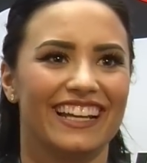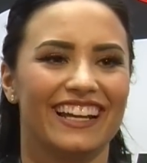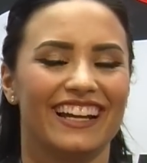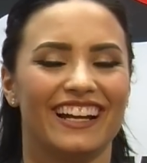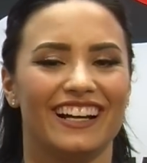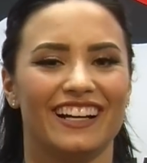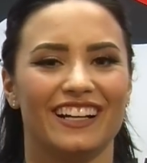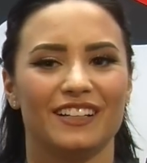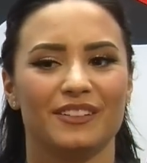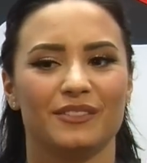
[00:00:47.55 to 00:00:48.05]

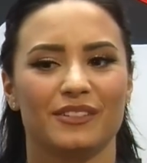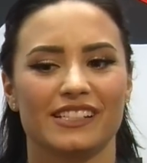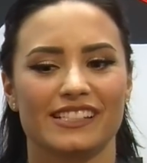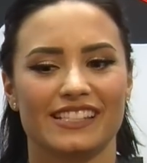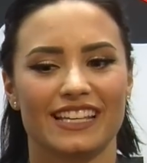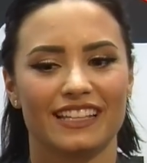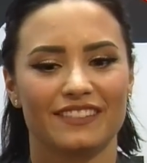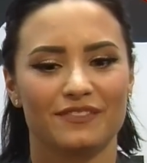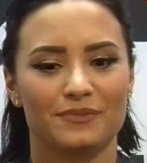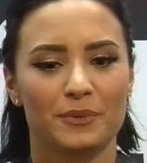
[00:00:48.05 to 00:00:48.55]
Because
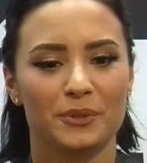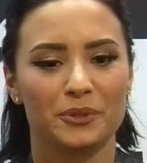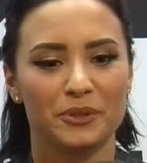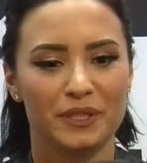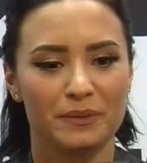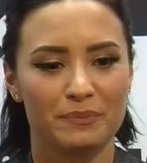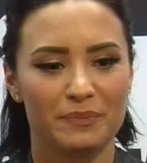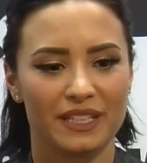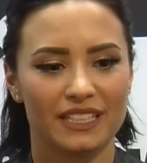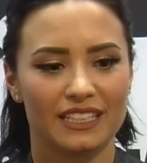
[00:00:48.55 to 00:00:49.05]
I've
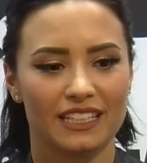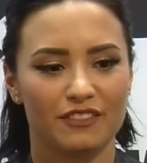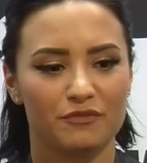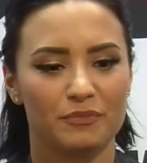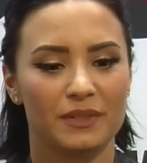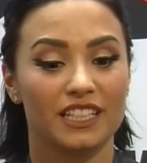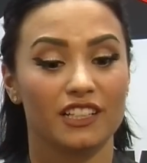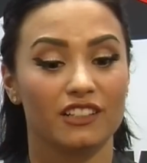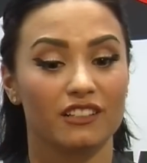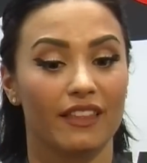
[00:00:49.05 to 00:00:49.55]
been
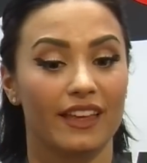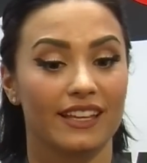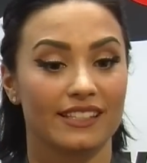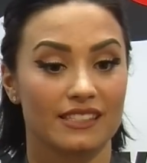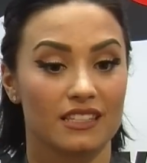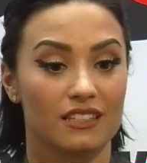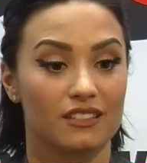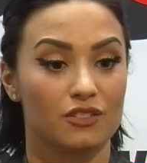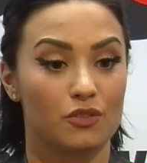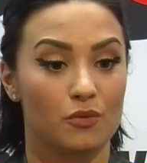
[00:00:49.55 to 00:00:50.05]
here less
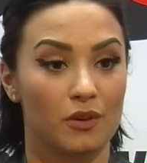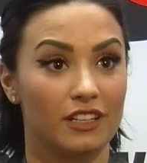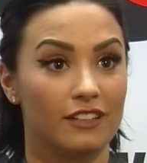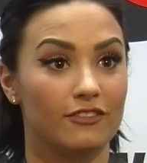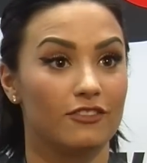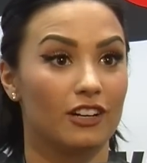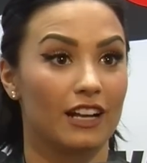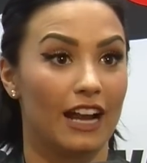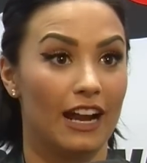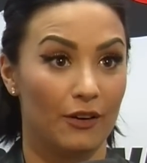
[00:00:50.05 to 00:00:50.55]
than
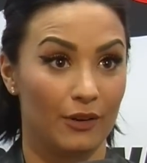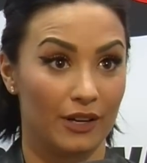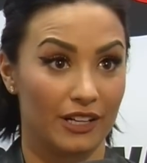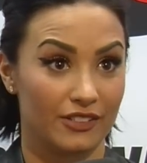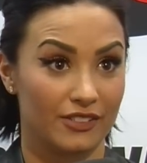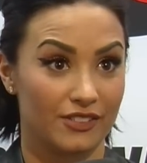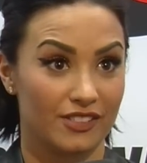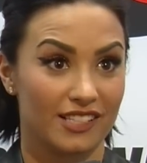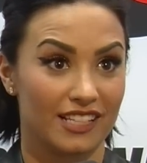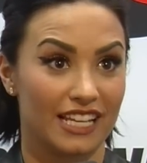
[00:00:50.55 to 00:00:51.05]
24
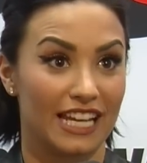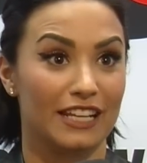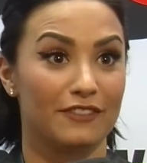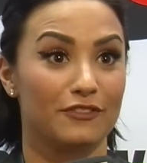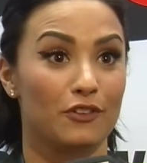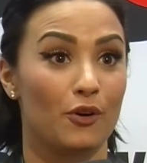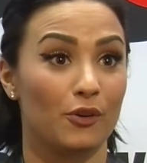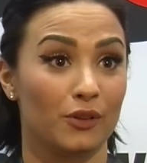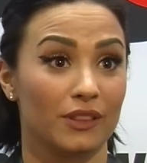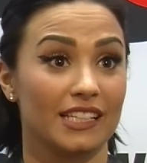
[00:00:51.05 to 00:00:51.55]
hours, and I've
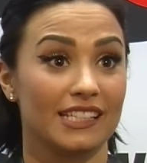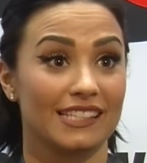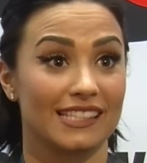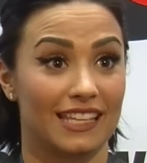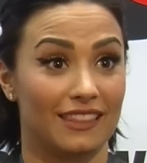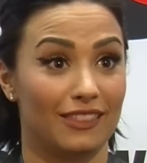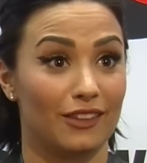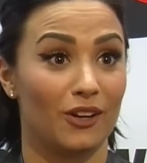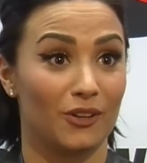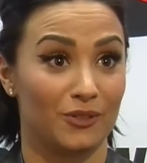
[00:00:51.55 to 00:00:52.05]
only
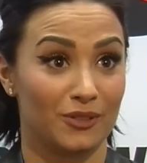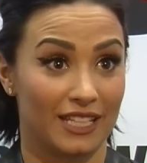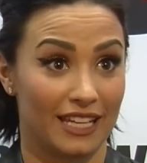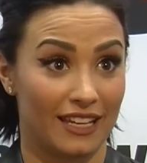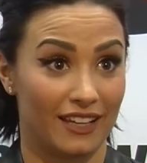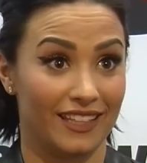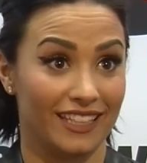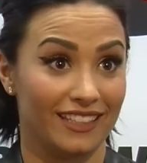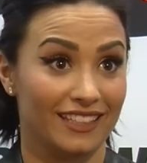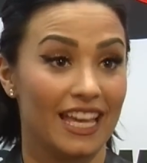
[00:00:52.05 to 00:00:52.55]
seen the
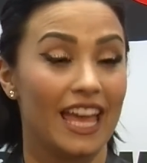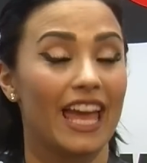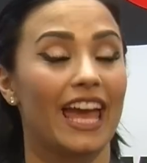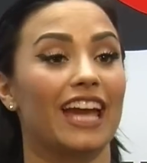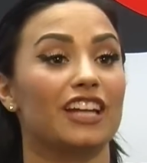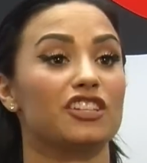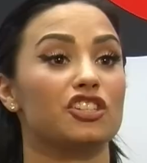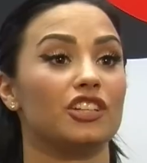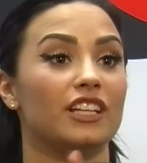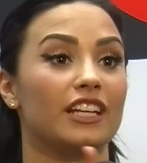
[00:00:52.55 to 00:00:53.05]
hotel.
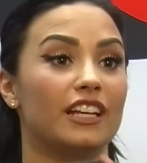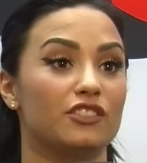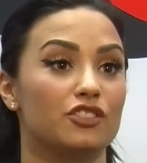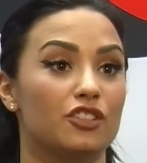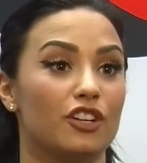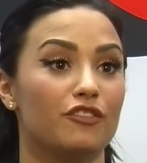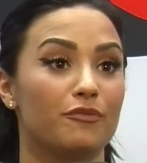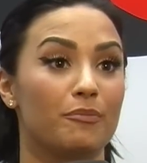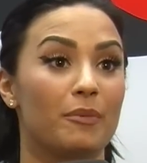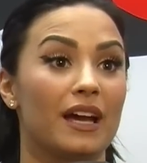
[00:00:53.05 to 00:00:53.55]
Actually, I
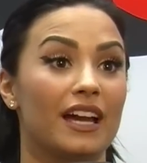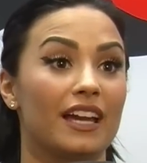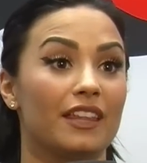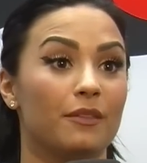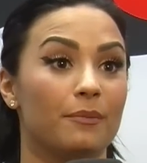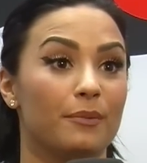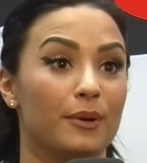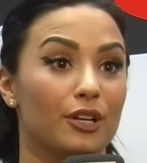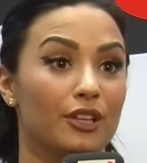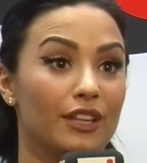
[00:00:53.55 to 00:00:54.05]
drove by the
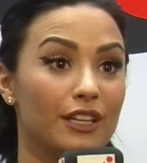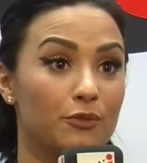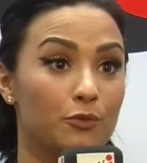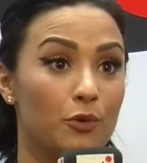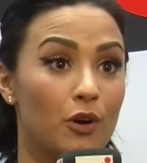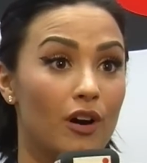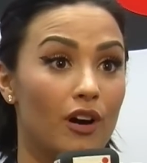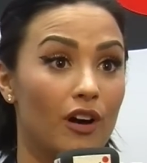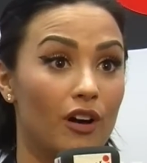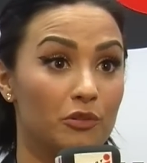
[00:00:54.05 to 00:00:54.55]
Berlin
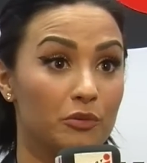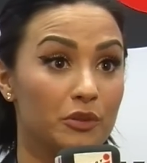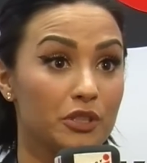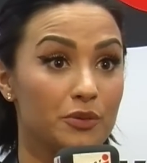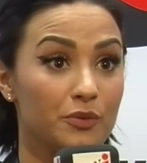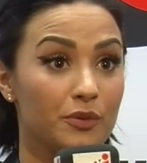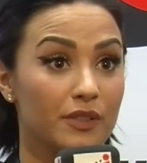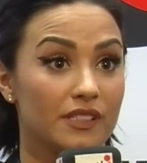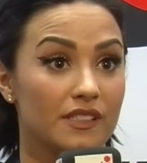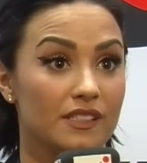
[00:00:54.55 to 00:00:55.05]
Wall, which
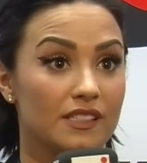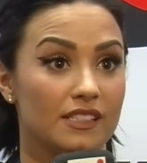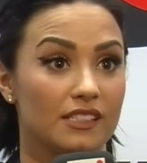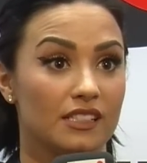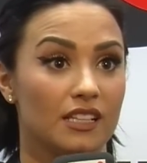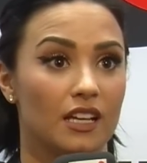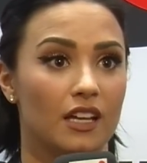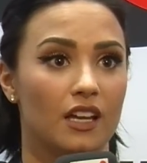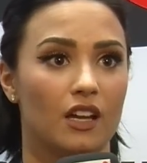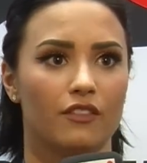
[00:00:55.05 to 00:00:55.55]
was
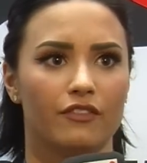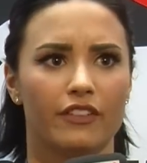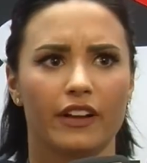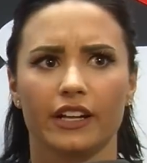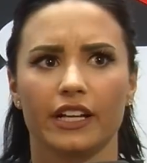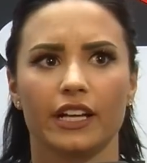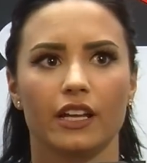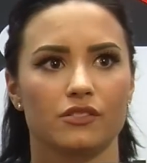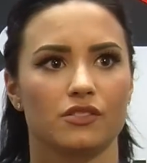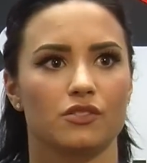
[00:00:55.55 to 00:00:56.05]

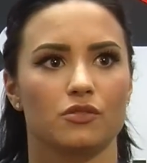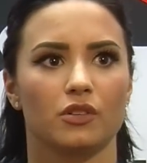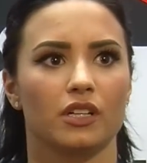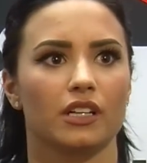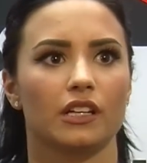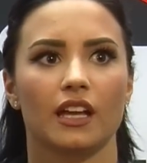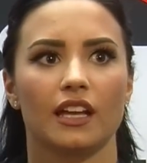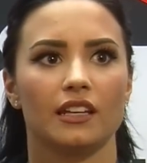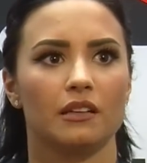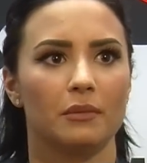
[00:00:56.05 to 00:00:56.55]
very
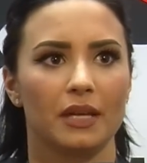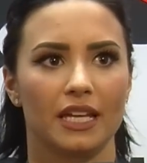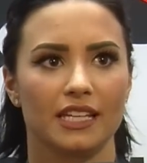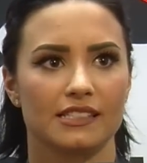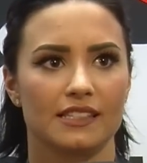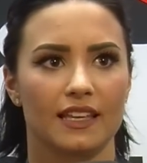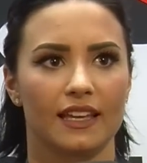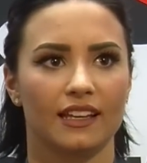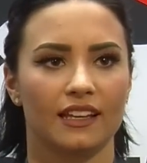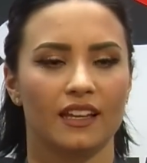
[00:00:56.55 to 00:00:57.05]
historic and
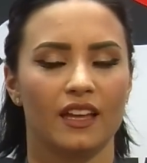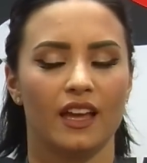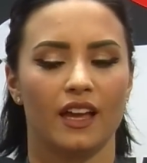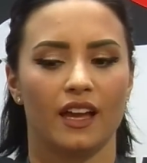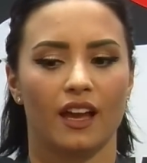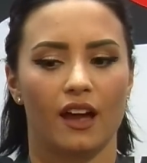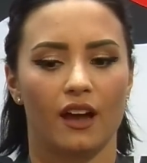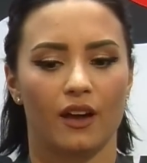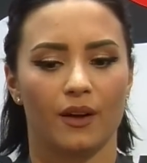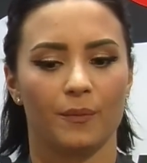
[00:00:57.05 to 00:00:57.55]
amazing.
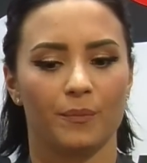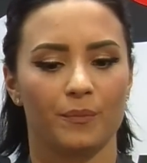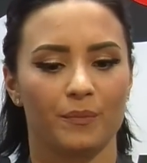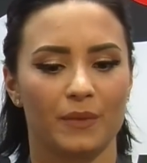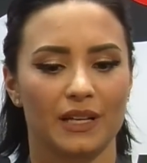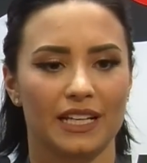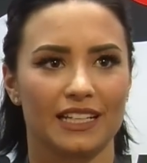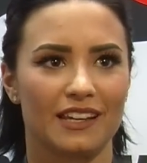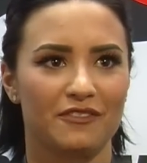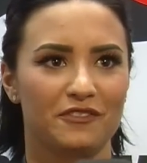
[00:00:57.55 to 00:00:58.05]
But
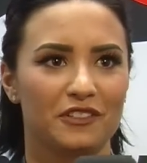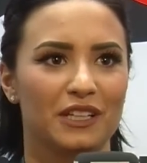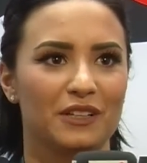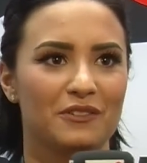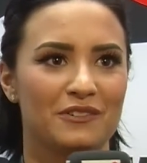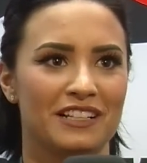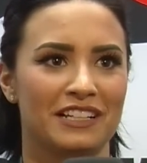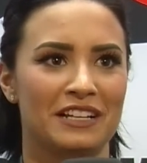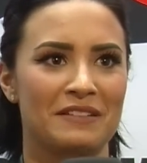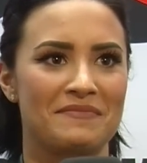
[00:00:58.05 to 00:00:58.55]
I definitely
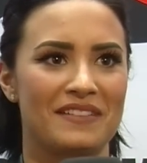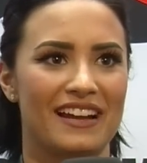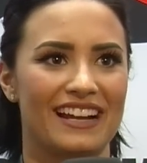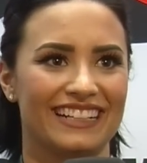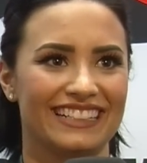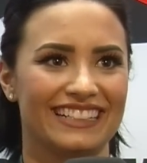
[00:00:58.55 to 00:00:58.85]
want to come back.